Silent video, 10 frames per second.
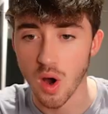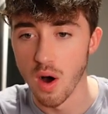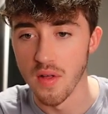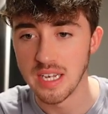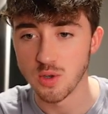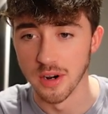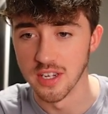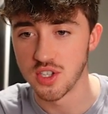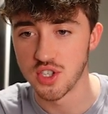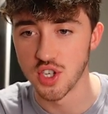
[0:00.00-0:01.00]
Oh, this one
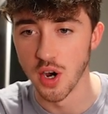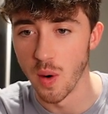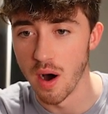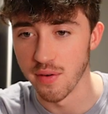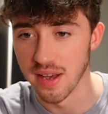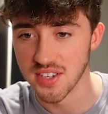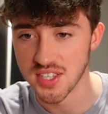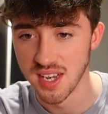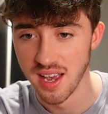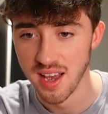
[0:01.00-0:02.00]
is so
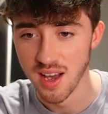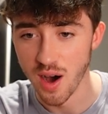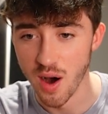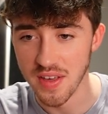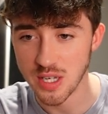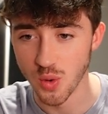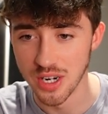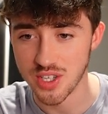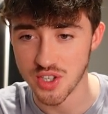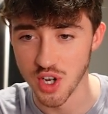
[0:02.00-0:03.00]
obvious. Oh, this one
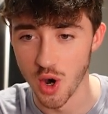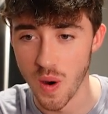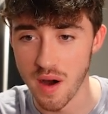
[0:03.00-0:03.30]
is so